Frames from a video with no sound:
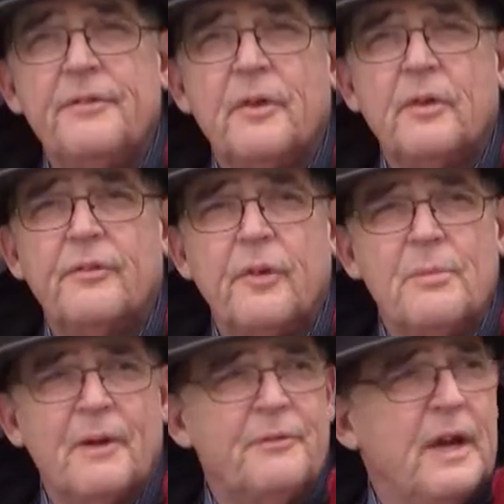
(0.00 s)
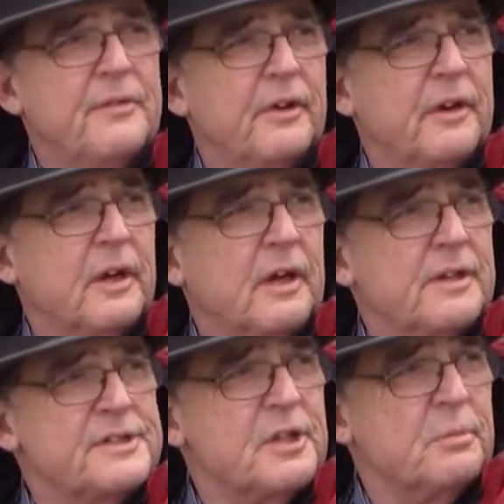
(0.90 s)
for my
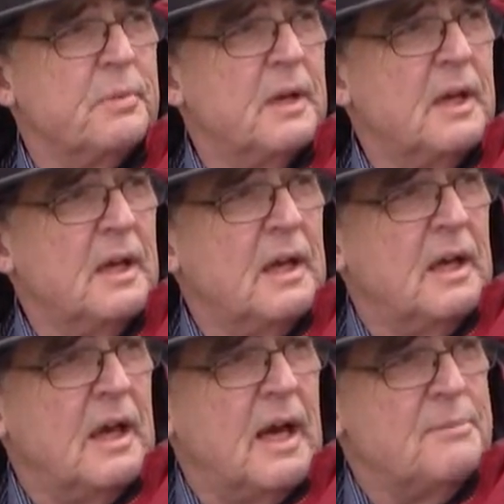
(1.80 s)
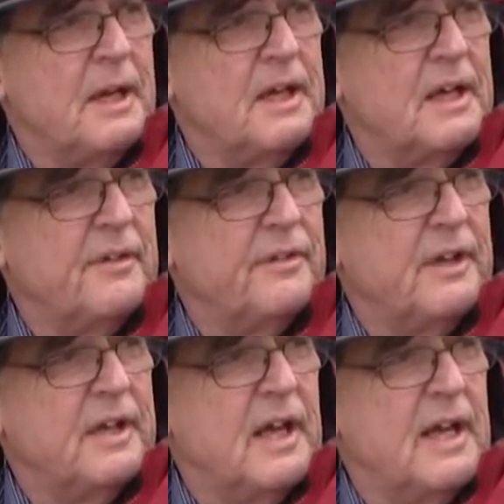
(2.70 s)
favorite soup. I make it
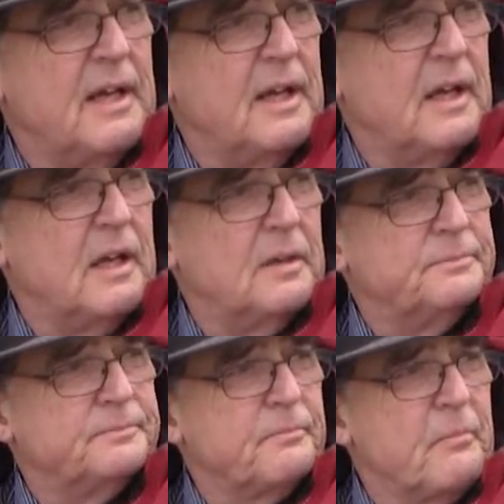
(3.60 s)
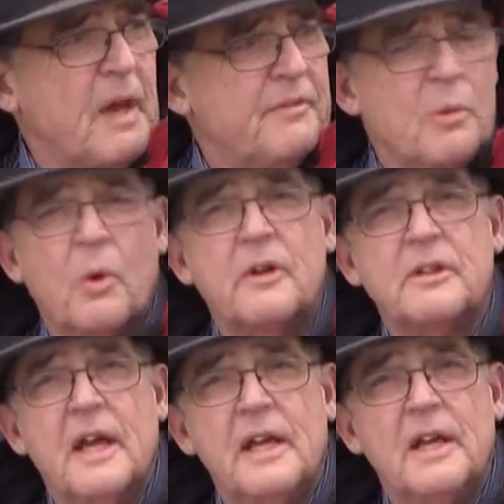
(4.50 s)
every day, every work
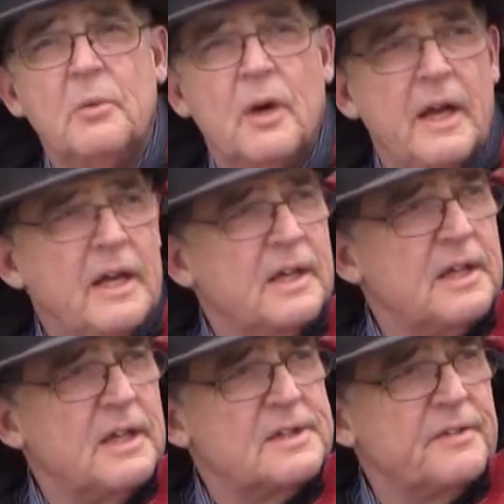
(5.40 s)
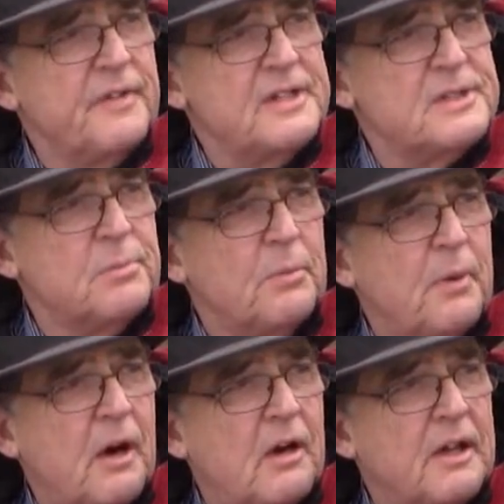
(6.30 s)
day anyway, and it's a vegetable
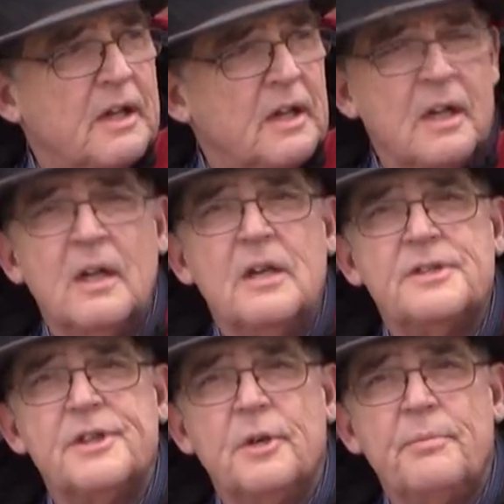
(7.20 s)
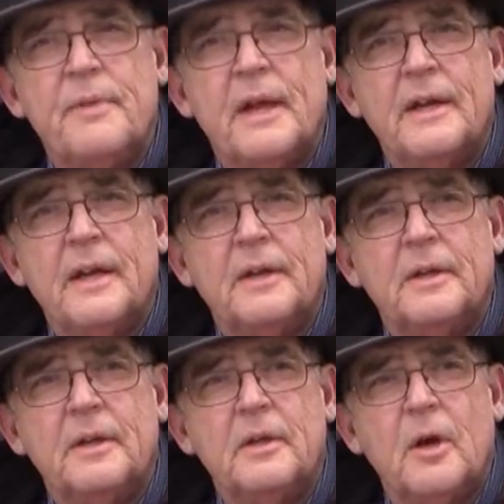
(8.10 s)
barley soup that I
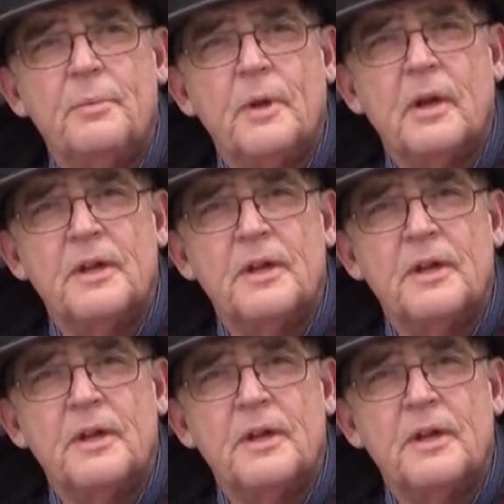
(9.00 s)
hope you'll